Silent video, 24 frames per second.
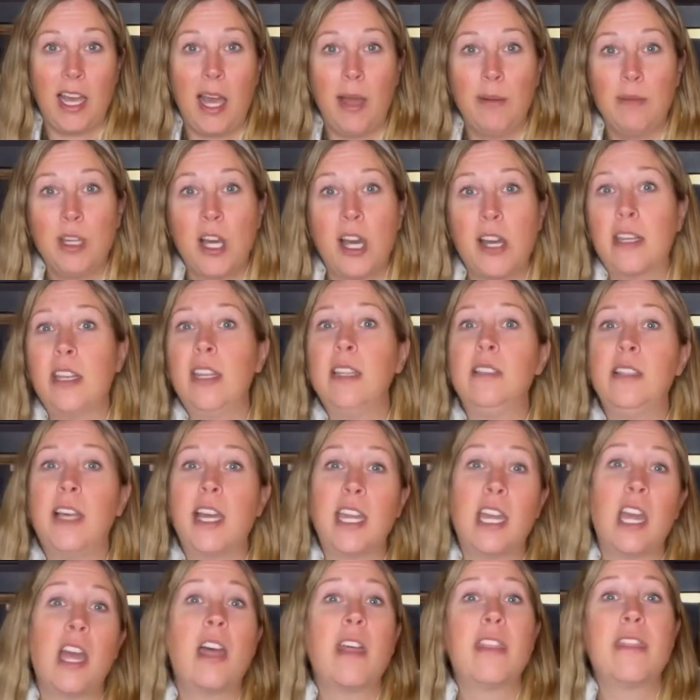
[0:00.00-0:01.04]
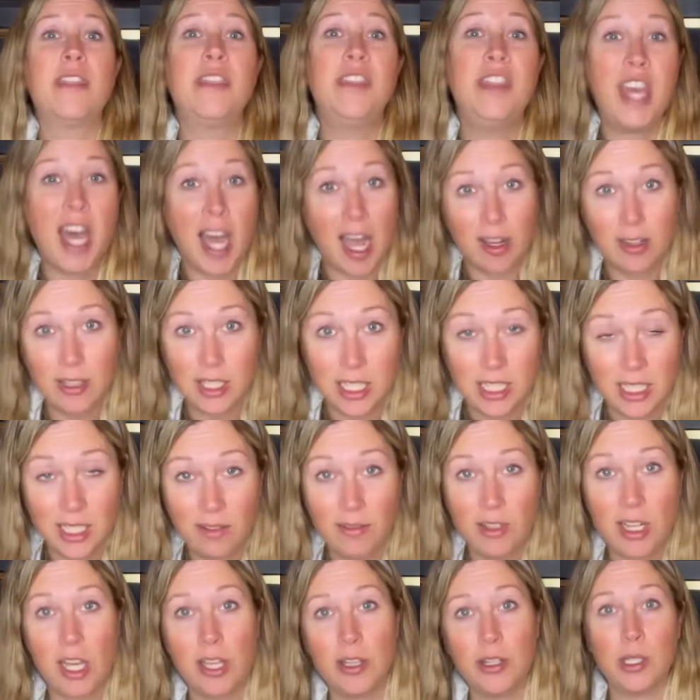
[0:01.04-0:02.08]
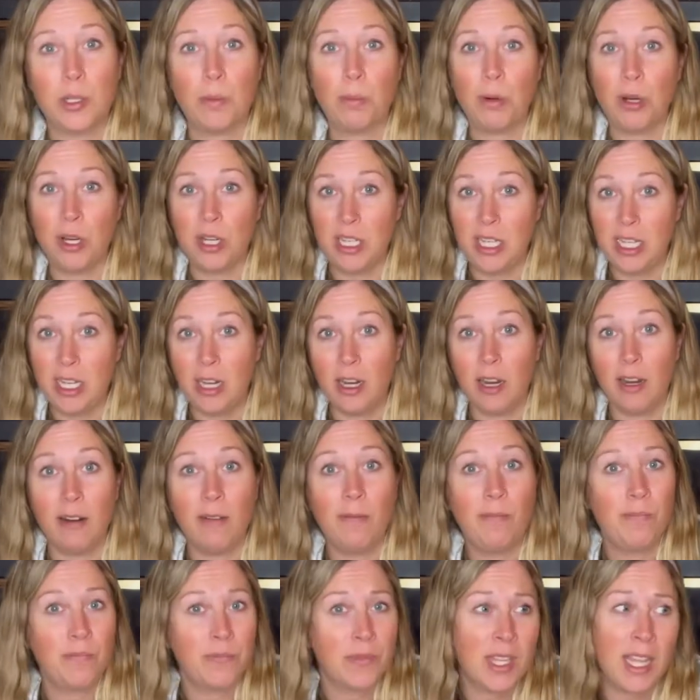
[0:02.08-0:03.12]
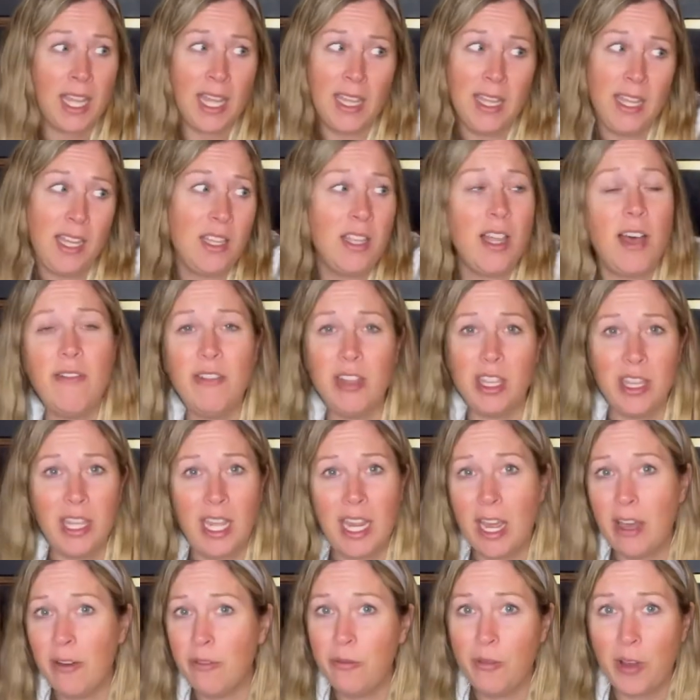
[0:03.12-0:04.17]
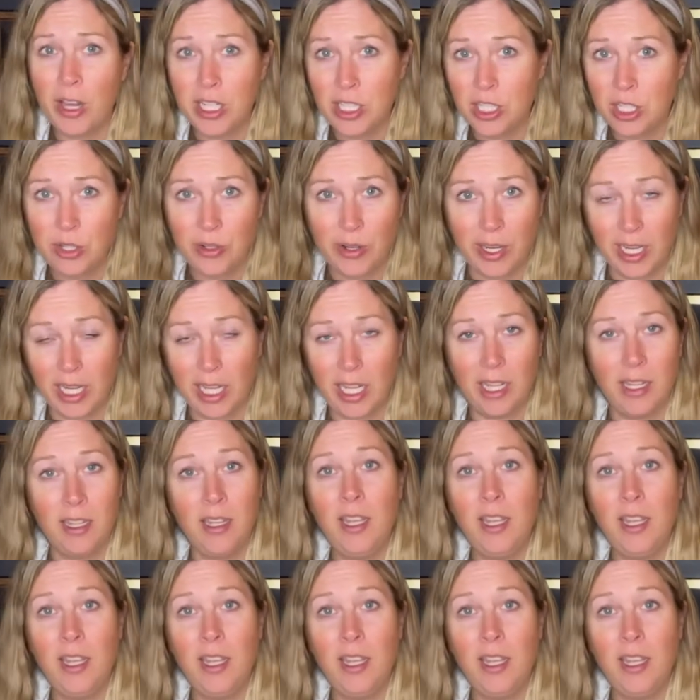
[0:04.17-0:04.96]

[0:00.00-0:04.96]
I'm talking like thousands of dollars per year, and they love it. They have fun doing it.